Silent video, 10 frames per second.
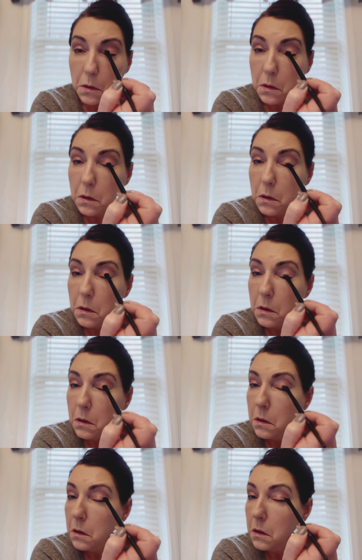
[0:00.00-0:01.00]

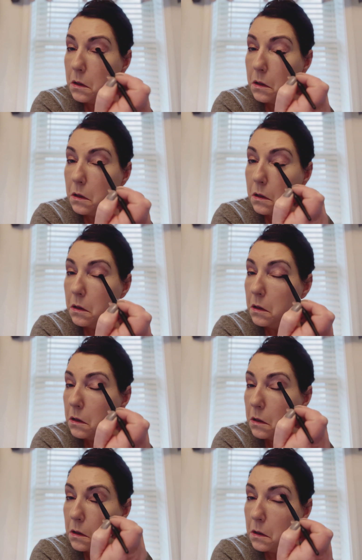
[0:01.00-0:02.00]

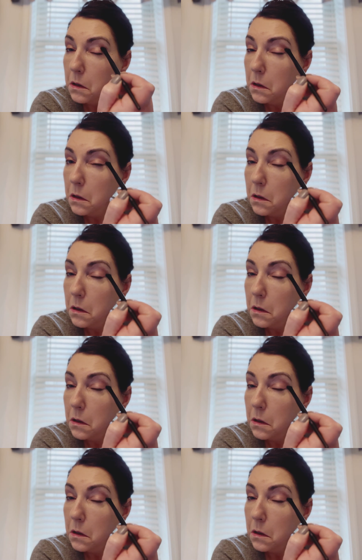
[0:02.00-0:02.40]
[no speech]